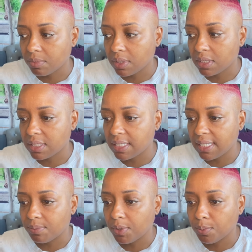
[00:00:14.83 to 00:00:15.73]

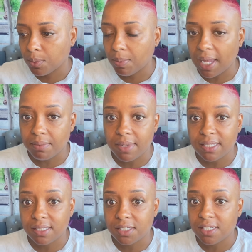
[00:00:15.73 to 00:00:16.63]
send people back
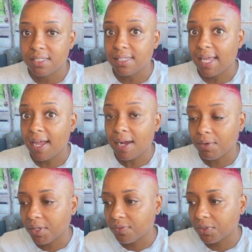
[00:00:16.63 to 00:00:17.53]
messages.
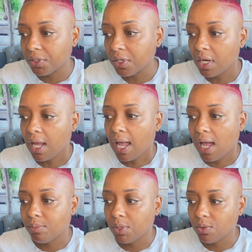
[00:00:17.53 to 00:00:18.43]
However,
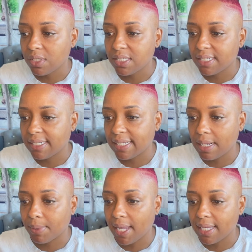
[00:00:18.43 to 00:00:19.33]
I'm noticing that
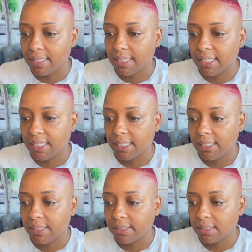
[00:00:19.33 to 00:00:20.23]
I'm kind of
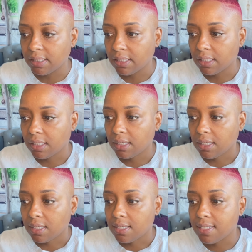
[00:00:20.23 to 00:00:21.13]
getting
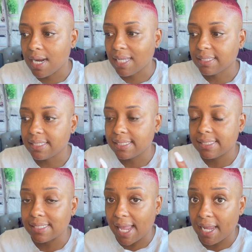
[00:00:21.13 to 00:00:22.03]
not the
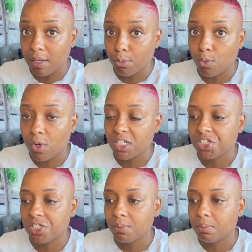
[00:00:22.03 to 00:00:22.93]
same
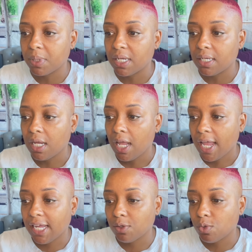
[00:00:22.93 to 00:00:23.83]
question, but
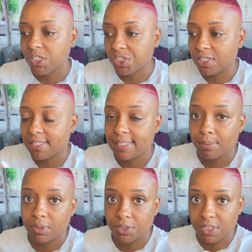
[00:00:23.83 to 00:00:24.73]
a question
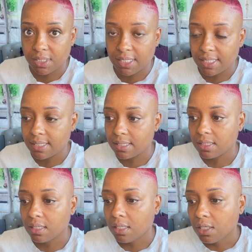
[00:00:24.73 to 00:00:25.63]
similar to this.
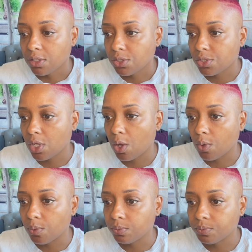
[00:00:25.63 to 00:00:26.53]

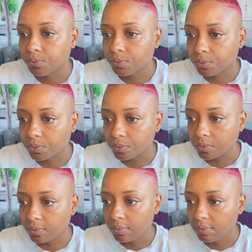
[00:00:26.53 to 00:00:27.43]
So,
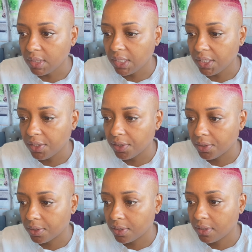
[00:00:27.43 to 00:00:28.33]

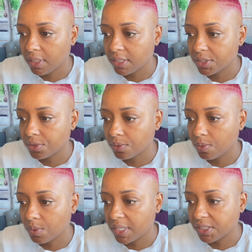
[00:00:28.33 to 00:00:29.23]
here is the
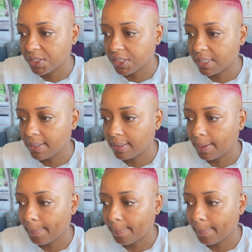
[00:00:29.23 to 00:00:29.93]
question.